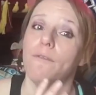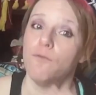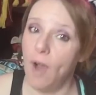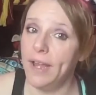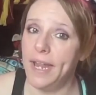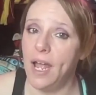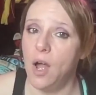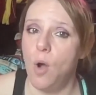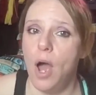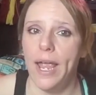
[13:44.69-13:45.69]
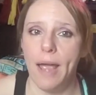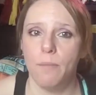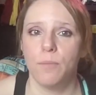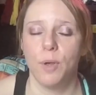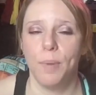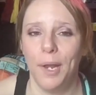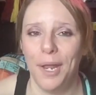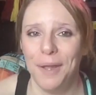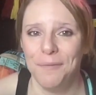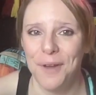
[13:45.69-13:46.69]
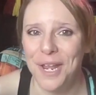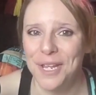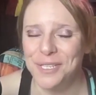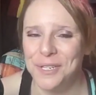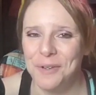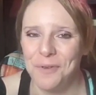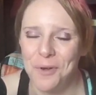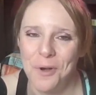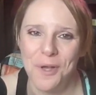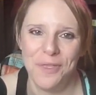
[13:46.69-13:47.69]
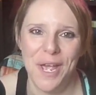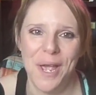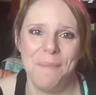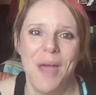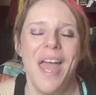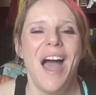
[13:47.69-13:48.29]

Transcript: right now I am completely ready to record them.